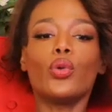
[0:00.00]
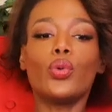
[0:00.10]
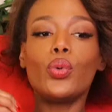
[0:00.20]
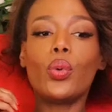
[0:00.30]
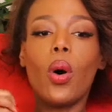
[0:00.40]

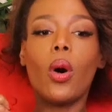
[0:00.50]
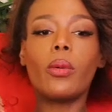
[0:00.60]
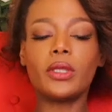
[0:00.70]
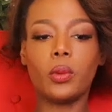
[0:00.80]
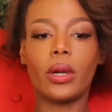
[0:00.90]
You
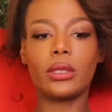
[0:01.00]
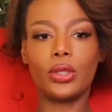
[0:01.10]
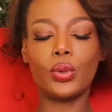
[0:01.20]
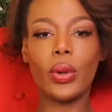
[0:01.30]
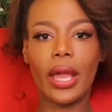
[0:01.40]
always want
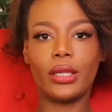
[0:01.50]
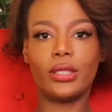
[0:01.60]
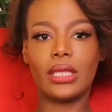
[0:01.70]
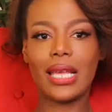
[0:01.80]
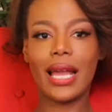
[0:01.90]
to
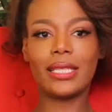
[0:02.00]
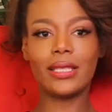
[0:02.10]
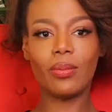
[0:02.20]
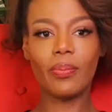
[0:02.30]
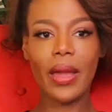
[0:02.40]
exercise
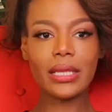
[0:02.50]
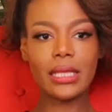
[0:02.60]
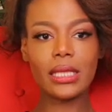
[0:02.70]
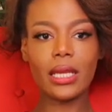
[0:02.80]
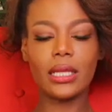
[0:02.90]
the
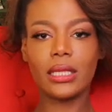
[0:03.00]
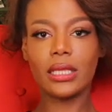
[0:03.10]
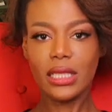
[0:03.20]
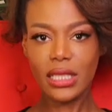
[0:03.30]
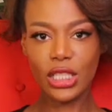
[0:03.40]
best
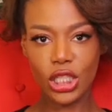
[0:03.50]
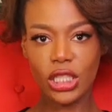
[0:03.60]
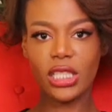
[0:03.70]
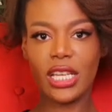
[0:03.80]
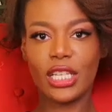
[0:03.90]

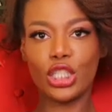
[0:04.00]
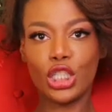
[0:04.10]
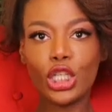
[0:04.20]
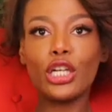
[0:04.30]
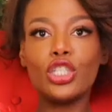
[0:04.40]
decisions and
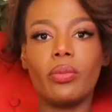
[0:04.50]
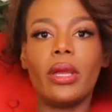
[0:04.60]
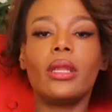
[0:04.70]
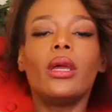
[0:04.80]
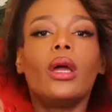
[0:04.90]

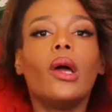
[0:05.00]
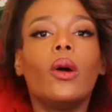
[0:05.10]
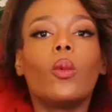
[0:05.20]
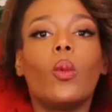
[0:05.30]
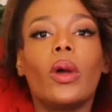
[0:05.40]
judgment
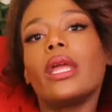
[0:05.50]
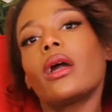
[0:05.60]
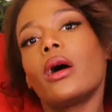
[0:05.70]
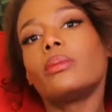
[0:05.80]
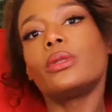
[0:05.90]
when it
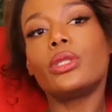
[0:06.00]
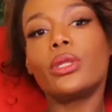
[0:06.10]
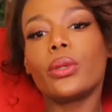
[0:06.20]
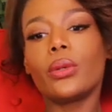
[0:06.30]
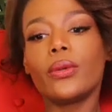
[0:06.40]
comes
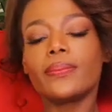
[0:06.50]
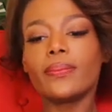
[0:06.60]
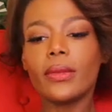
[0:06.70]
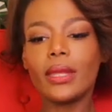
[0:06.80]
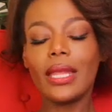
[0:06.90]
to
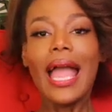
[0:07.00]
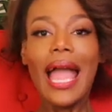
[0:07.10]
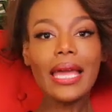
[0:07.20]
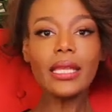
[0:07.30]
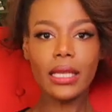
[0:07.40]

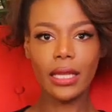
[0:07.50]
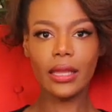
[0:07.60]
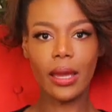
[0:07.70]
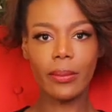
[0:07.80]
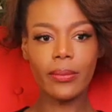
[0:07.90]
handling
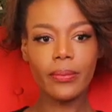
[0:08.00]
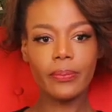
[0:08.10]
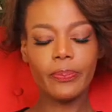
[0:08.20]
them.